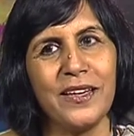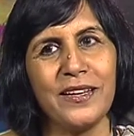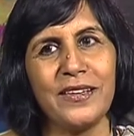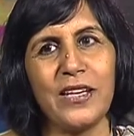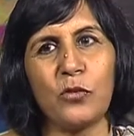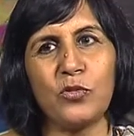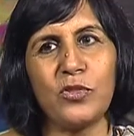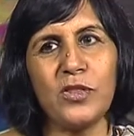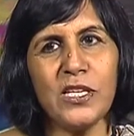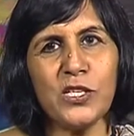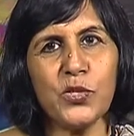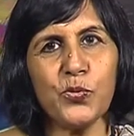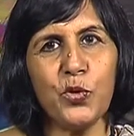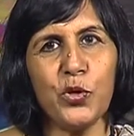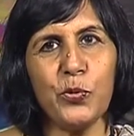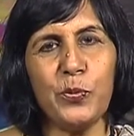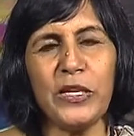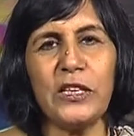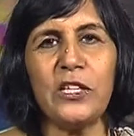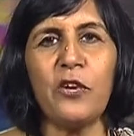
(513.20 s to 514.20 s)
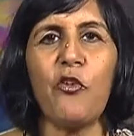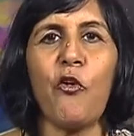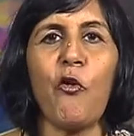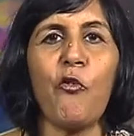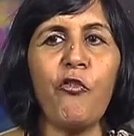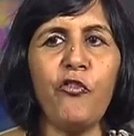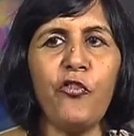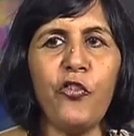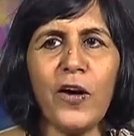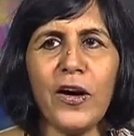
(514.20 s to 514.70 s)
Now, this would be the
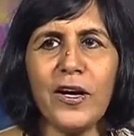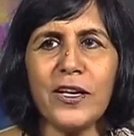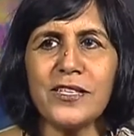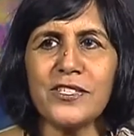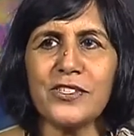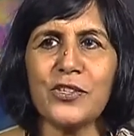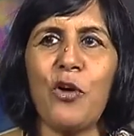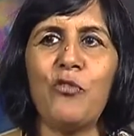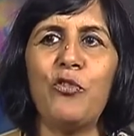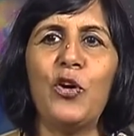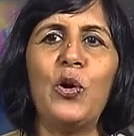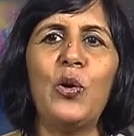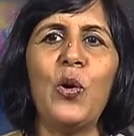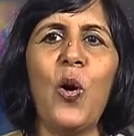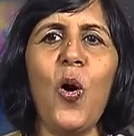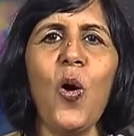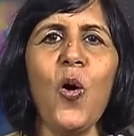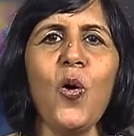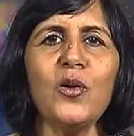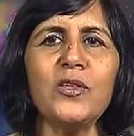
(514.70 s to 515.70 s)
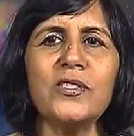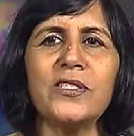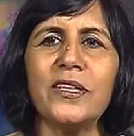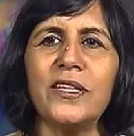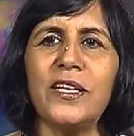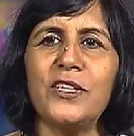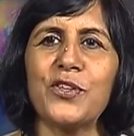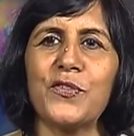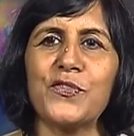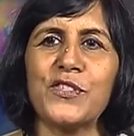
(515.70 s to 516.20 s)
first of a long
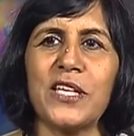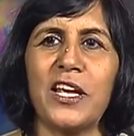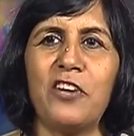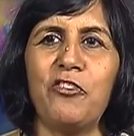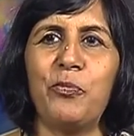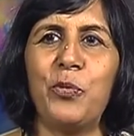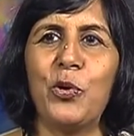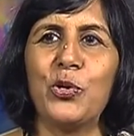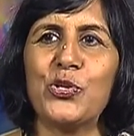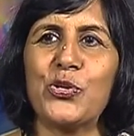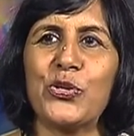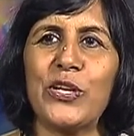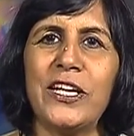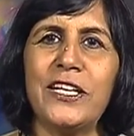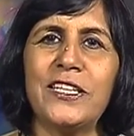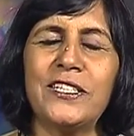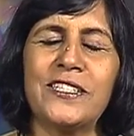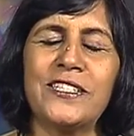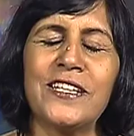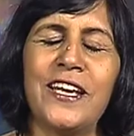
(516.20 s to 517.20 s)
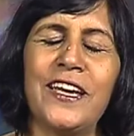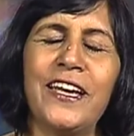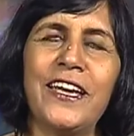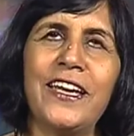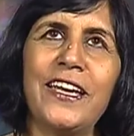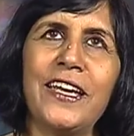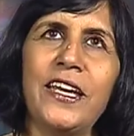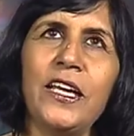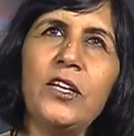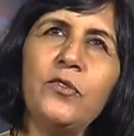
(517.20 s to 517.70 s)
series of self-portraits
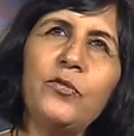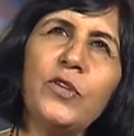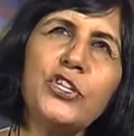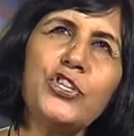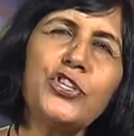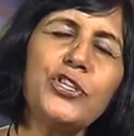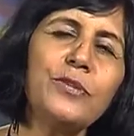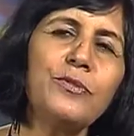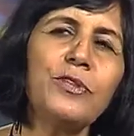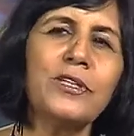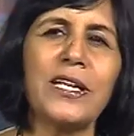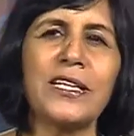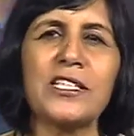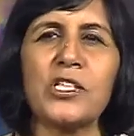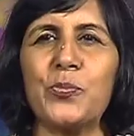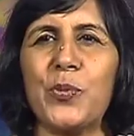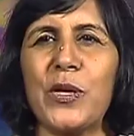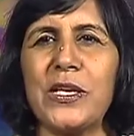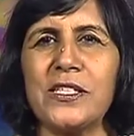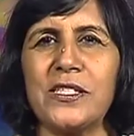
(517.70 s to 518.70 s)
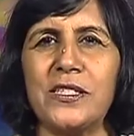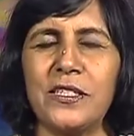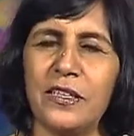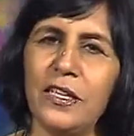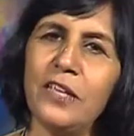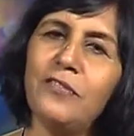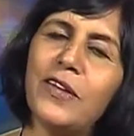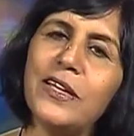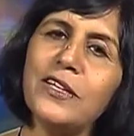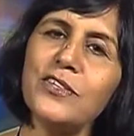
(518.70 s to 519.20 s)
in which she would express the
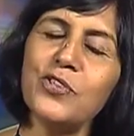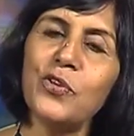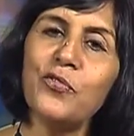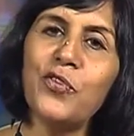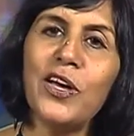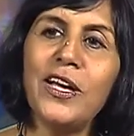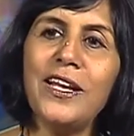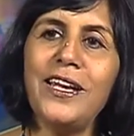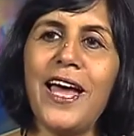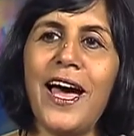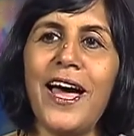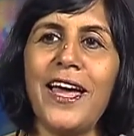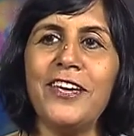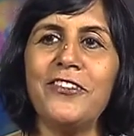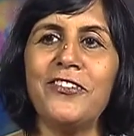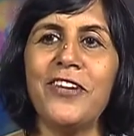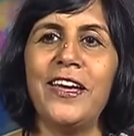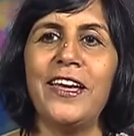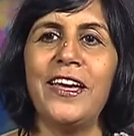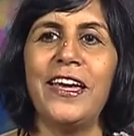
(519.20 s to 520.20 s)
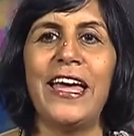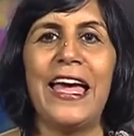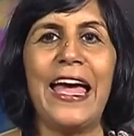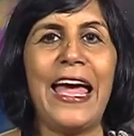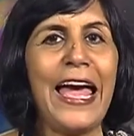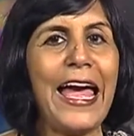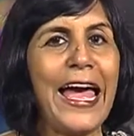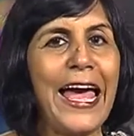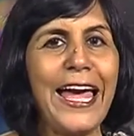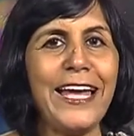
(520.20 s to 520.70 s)
events of her life
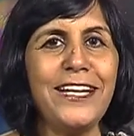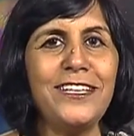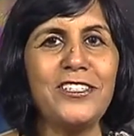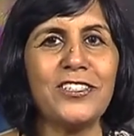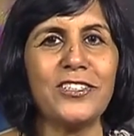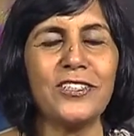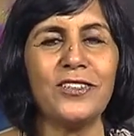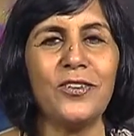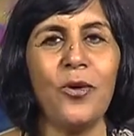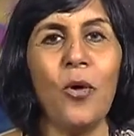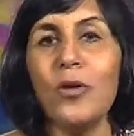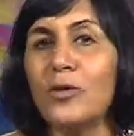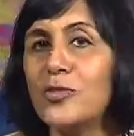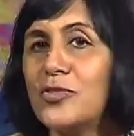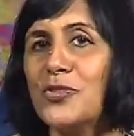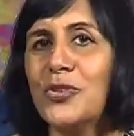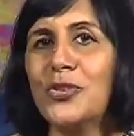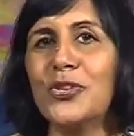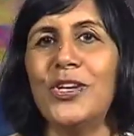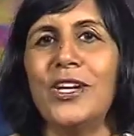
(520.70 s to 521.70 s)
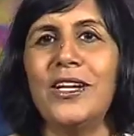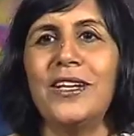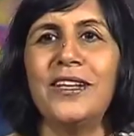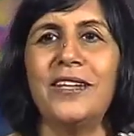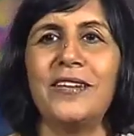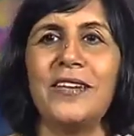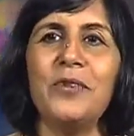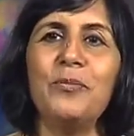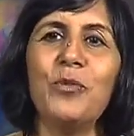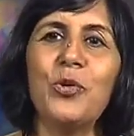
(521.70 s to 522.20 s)
and also
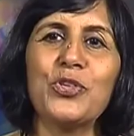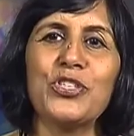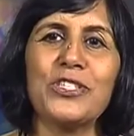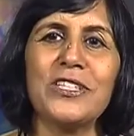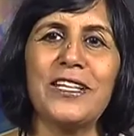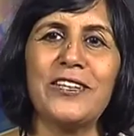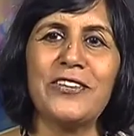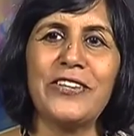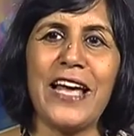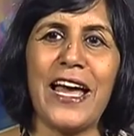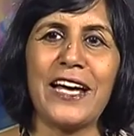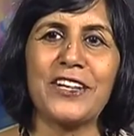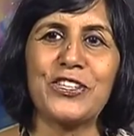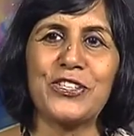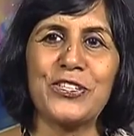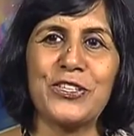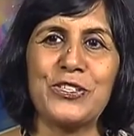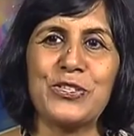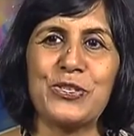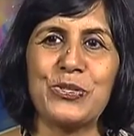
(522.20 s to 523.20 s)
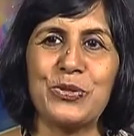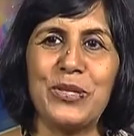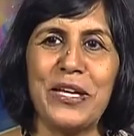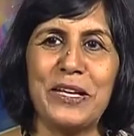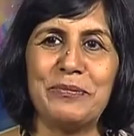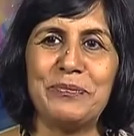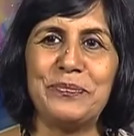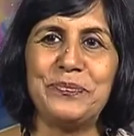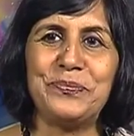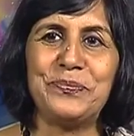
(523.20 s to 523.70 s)
her emotional reactions to them.